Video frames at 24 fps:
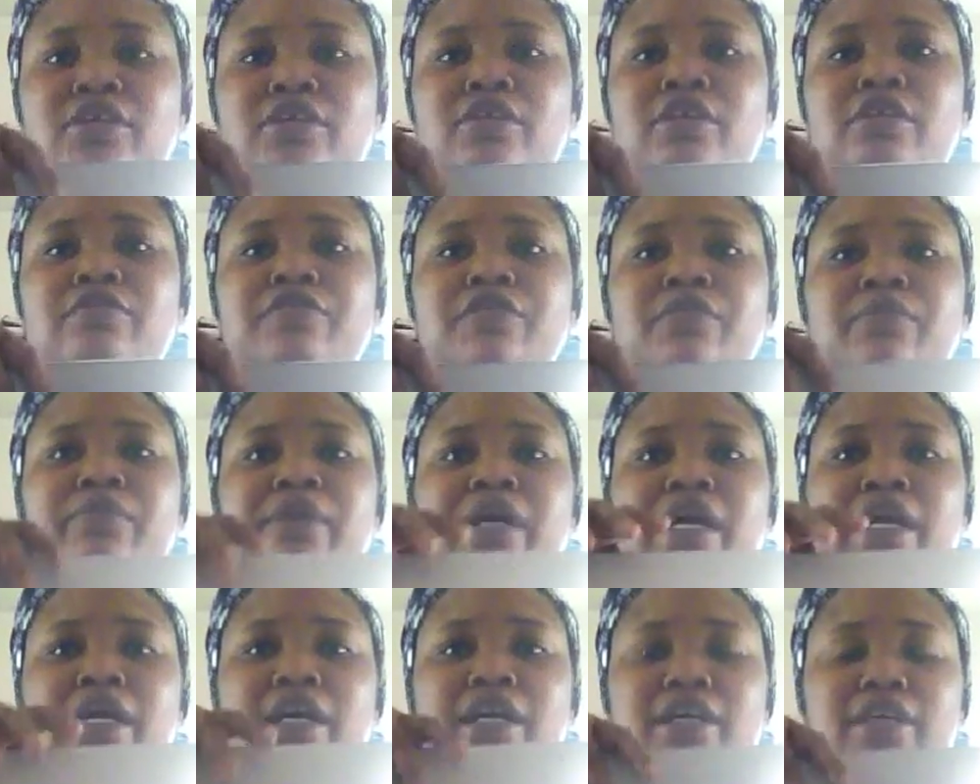of the
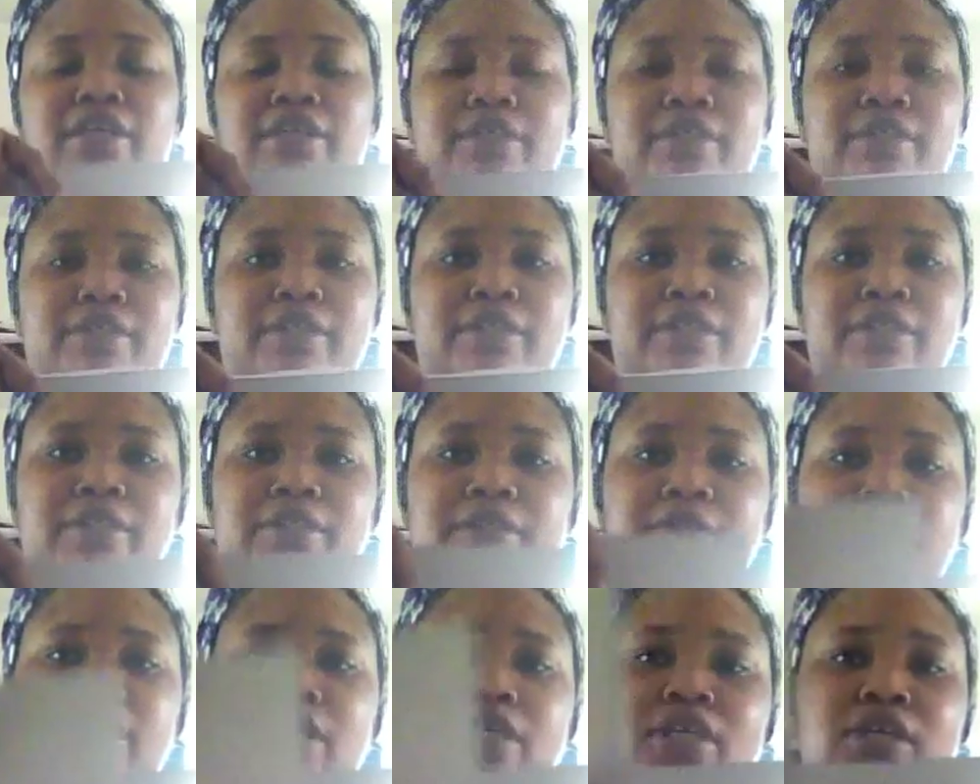bag.
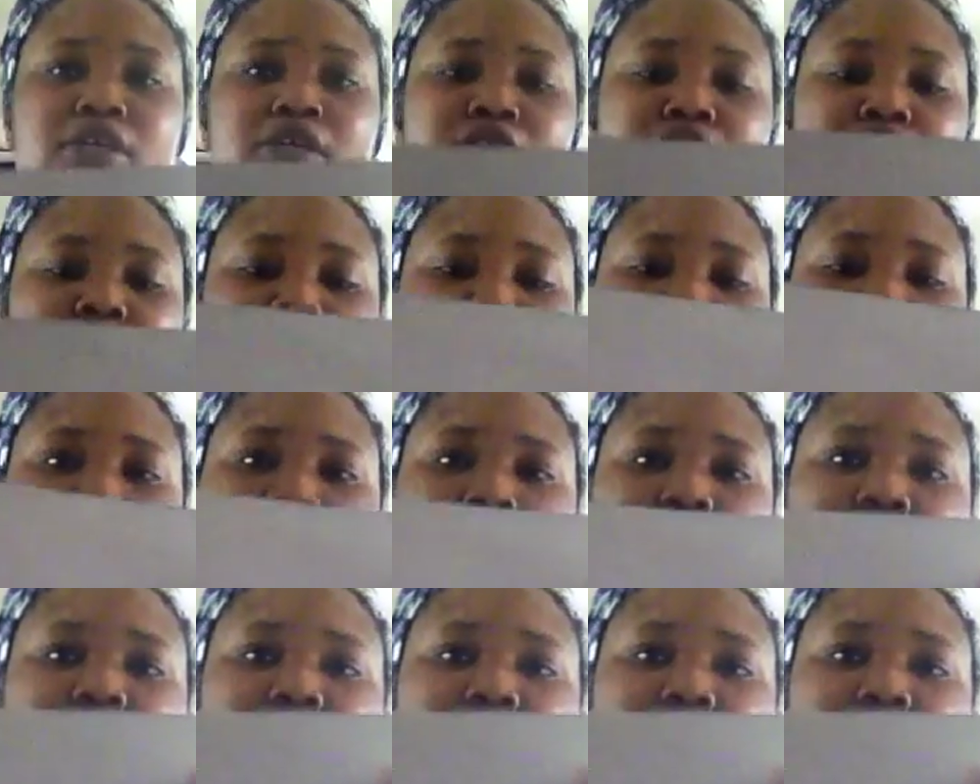So